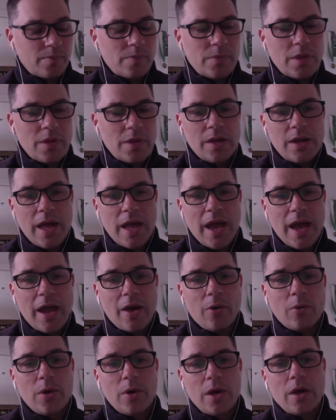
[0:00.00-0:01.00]

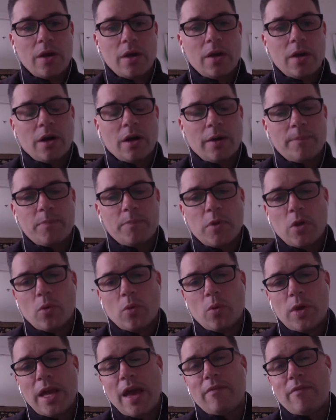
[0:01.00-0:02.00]
Now,
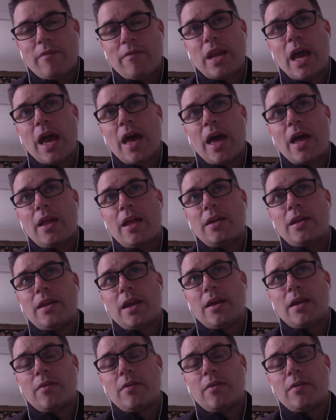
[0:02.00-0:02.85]
we haven't had